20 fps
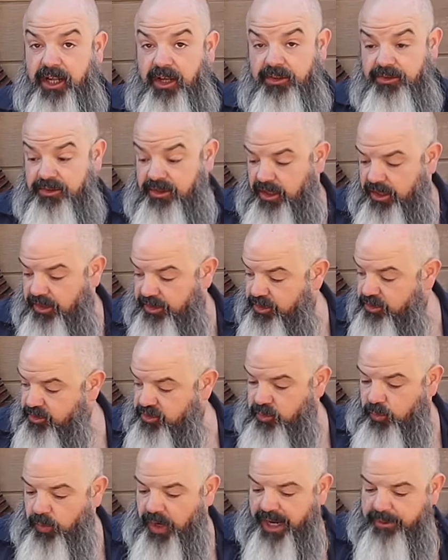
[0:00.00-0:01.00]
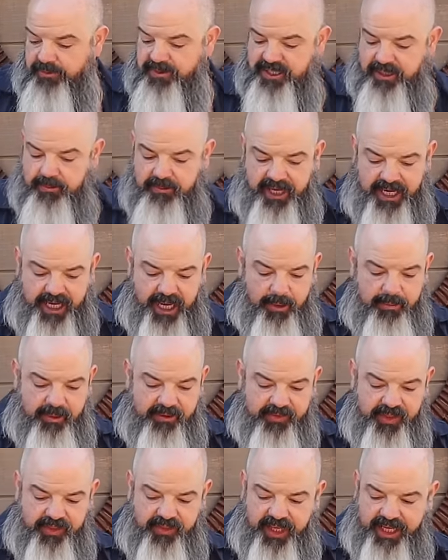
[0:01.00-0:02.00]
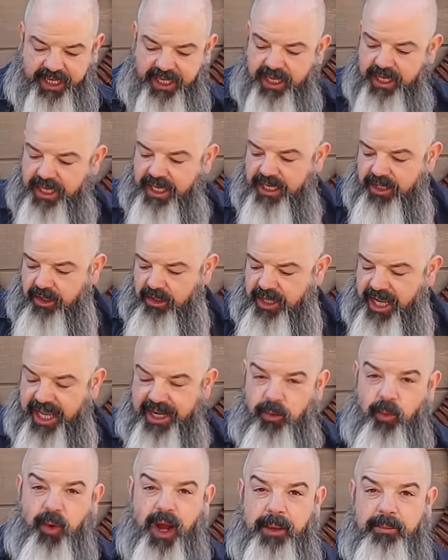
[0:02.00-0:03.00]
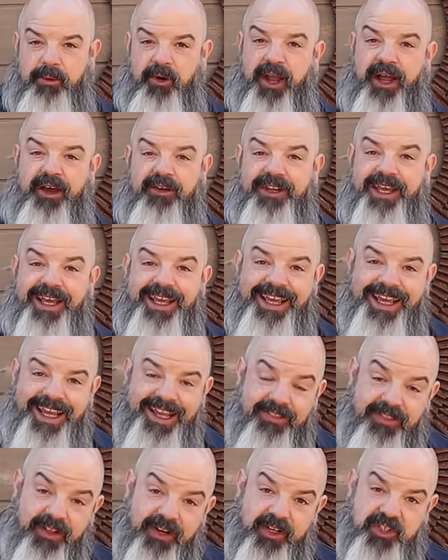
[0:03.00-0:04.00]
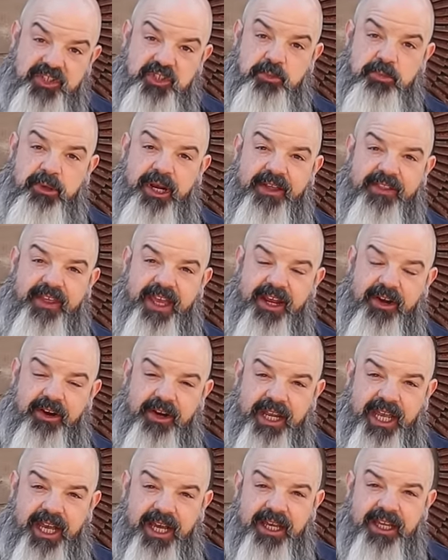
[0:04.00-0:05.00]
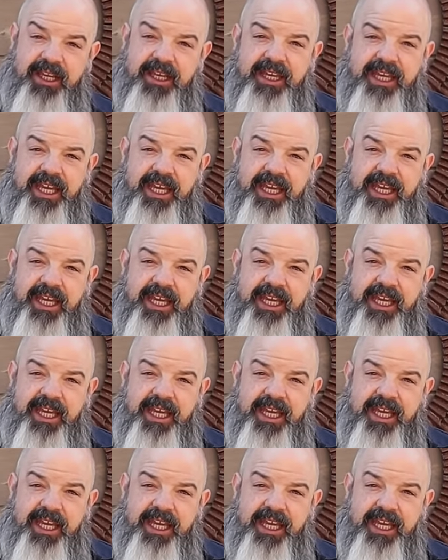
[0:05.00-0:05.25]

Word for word: it. I'll, I'll use the wipes to pick up everything and I'll kind of wipe around and then I'll spray the area